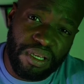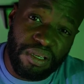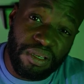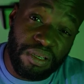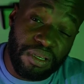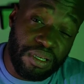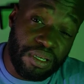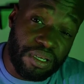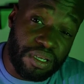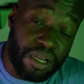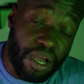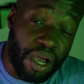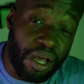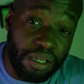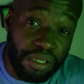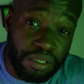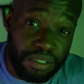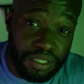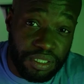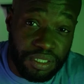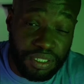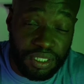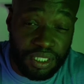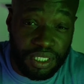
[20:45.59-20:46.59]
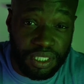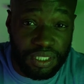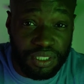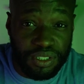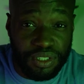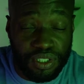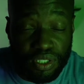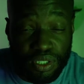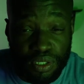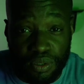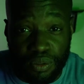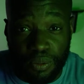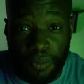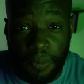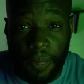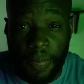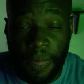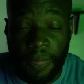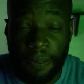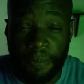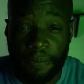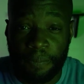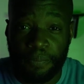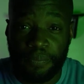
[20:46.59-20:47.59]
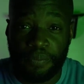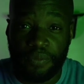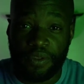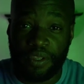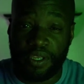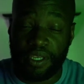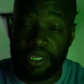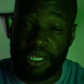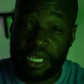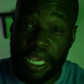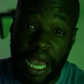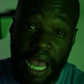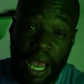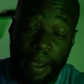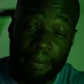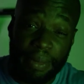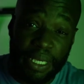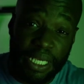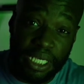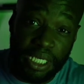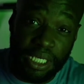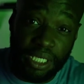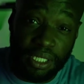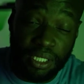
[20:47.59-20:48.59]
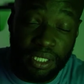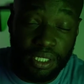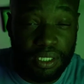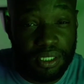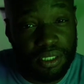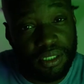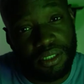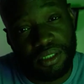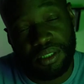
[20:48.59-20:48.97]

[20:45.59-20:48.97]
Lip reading: you can color the scene too. Yeah, I mean,